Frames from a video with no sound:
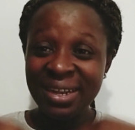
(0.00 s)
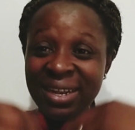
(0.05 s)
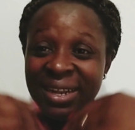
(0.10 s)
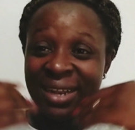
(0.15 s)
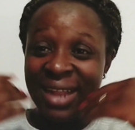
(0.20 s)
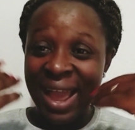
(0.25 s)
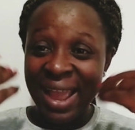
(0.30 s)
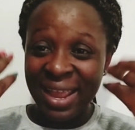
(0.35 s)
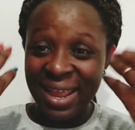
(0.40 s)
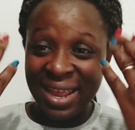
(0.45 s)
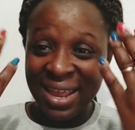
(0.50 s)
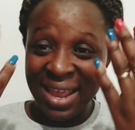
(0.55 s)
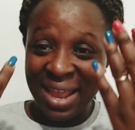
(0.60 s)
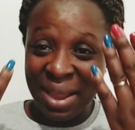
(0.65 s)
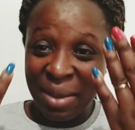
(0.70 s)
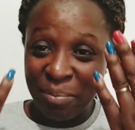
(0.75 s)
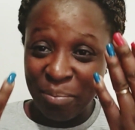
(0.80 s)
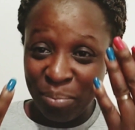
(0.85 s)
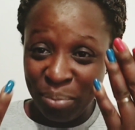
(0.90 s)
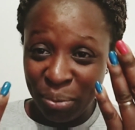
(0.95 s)
Like
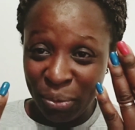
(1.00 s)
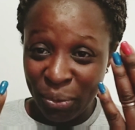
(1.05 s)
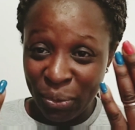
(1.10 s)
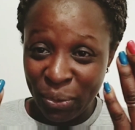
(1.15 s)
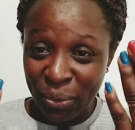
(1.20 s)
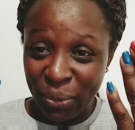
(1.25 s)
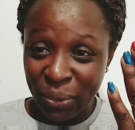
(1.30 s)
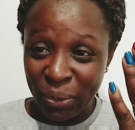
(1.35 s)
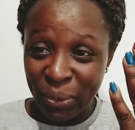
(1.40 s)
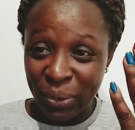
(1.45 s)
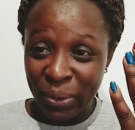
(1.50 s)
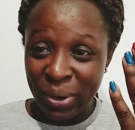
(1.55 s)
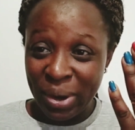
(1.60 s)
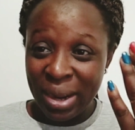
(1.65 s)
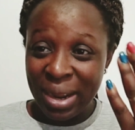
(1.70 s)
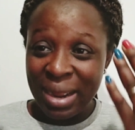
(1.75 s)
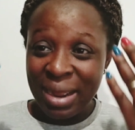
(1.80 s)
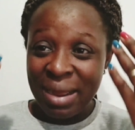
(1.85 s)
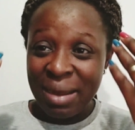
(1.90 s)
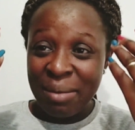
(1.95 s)
a book.
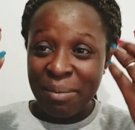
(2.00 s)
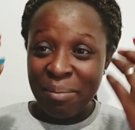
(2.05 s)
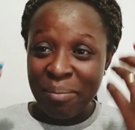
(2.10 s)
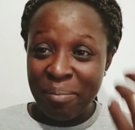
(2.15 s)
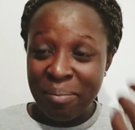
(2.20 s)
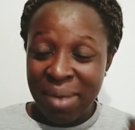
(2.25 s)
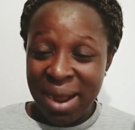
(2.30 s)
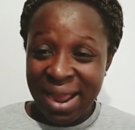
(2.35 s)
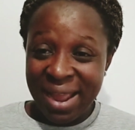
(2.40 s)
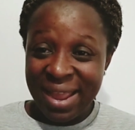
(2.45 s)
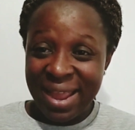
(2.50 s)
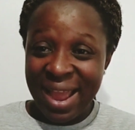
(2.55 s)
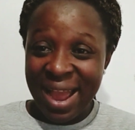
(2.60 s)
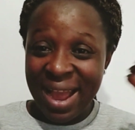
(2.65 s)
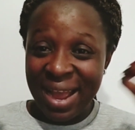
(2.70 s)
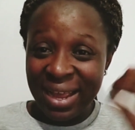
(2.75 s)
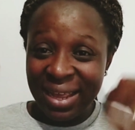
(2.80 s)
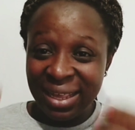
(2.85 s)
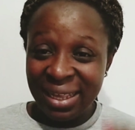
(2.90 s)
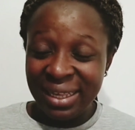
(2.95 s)

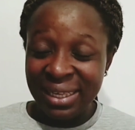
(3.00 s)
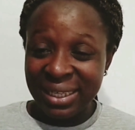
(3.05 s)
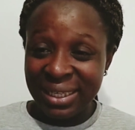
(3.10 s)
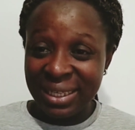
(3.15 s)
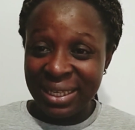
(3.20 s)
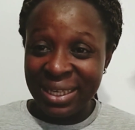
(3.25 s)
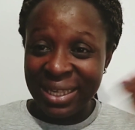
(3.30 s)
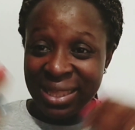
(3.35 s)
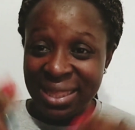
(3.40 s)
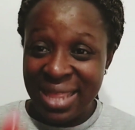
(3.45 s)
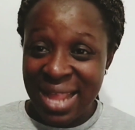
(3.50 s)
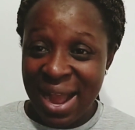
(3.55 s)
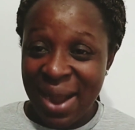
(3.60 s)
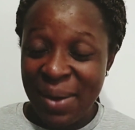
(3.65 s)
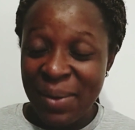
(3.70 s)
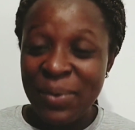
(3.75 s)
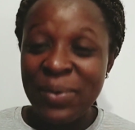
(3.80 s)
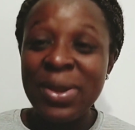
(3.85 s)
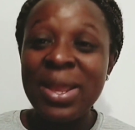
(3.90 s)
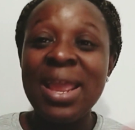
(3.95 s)
Maya is
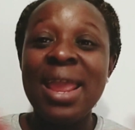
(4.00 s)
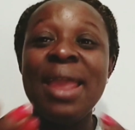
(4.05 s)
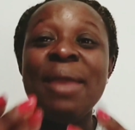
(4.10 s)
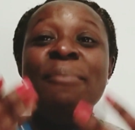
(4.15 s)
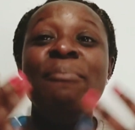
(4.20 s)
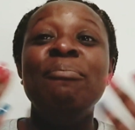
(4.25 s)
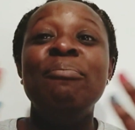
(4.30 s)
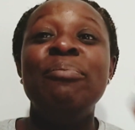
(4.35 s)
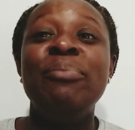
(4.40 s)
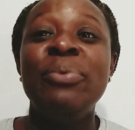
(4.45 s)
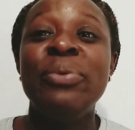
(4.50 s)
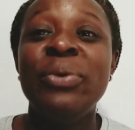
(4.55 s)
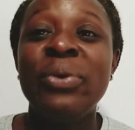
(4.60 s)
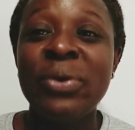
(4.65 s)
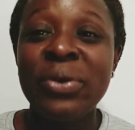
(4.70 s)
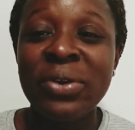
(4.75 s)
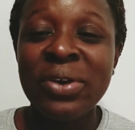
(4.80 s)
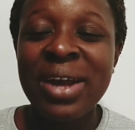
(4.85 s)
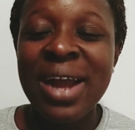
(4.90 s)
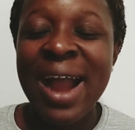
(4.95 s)
now a
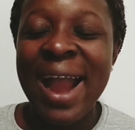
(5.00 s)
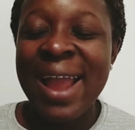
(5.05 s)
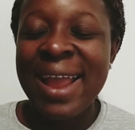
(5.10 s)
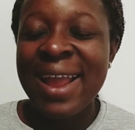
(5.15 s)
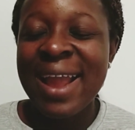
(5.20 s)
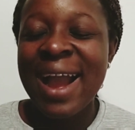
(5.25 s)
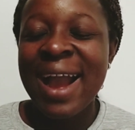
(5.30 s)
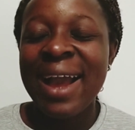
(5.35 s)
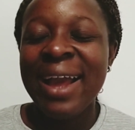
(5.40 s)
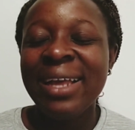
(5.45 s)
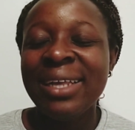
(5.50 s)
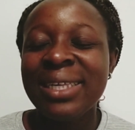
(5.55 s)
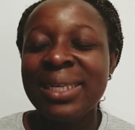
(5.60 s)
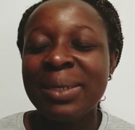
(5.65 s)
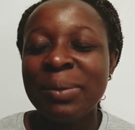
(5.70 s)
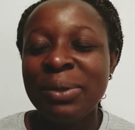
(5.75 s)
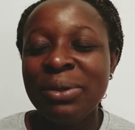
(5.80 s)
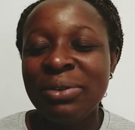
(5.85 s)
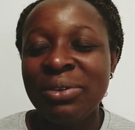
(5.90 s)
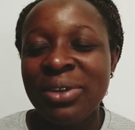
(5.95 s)
book. Hi guys, how
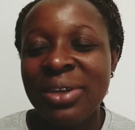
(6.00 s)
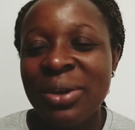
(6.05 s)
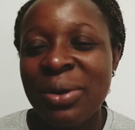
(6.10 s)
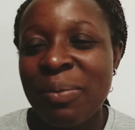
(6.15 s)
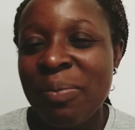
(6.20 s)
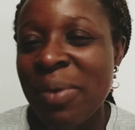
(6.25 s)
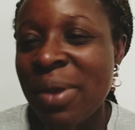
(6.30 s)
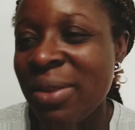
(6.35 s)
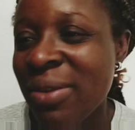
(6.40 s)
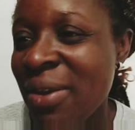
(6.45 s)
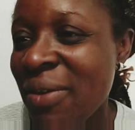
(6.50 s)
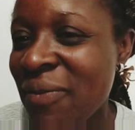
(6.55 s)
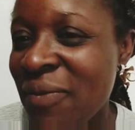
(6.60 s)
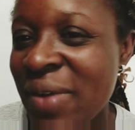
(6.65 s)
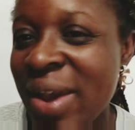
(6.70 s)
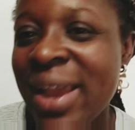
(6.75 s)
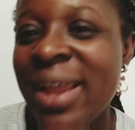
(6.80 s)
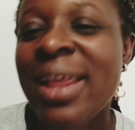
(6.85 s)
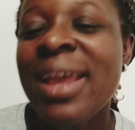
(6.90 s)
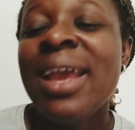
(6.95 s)
are you doing? Hope you're doing
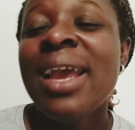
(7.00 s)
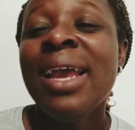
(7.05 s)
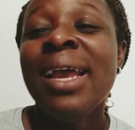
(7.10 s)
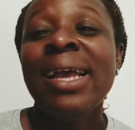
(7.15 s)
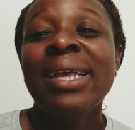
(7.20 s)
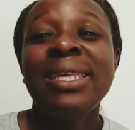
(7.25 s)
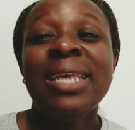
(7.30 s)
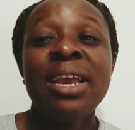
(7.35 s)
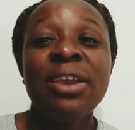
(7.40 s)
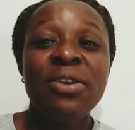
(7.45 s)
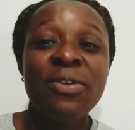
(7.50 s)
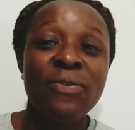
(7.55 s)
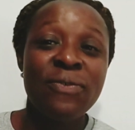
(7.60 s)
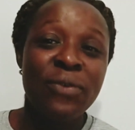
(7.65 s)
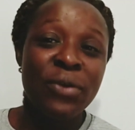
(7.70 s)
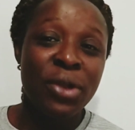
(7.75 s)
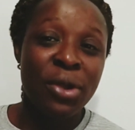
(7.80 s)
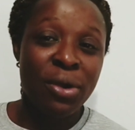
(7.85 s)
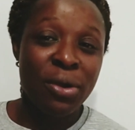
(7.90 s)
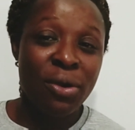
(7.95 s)
fine. Thank you
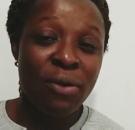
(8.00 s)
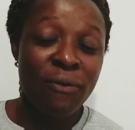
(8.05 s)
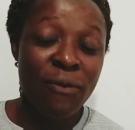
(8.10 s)
for